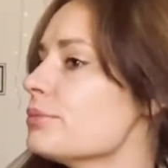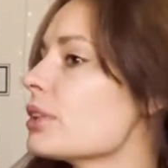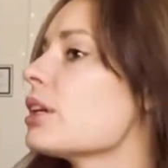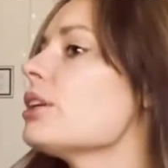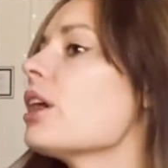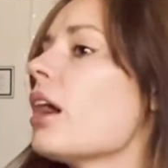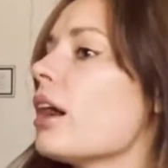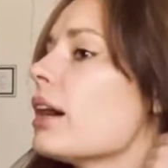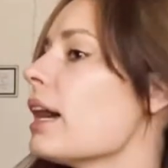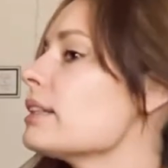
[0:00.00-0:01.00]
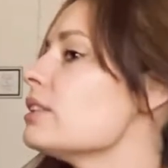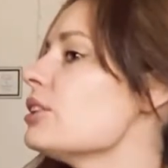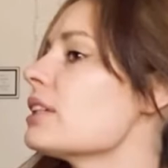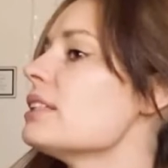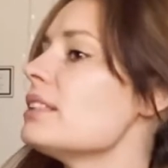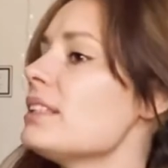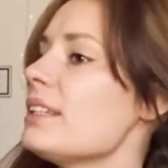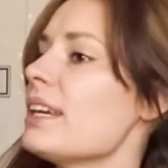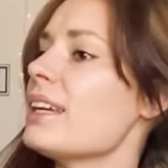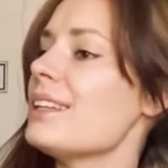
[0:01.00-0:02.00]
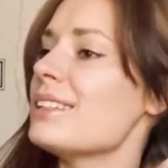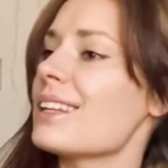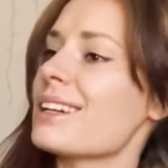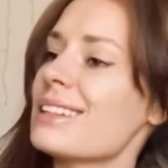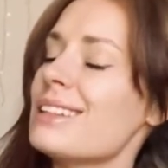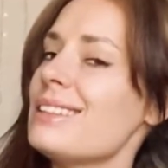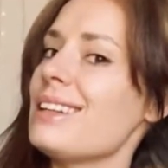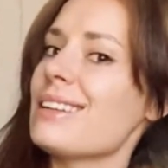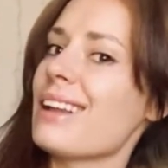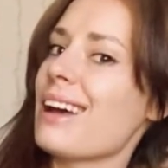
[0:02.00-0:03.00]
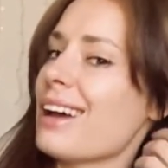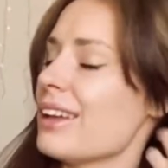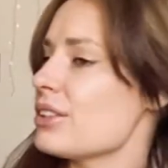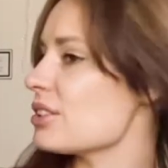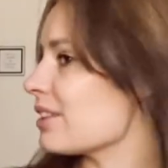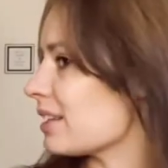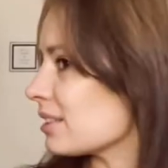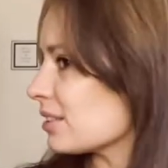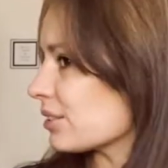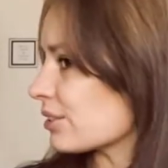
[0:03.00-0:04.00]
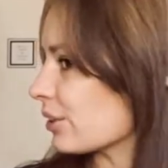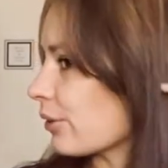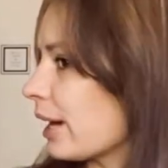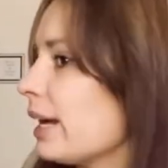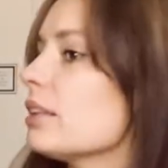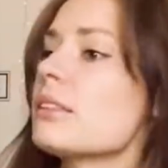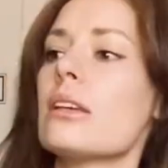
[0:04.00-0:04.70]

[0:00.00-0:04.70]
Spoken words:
Yeah, you can see here there's like a dead line, so that doesn't look so great.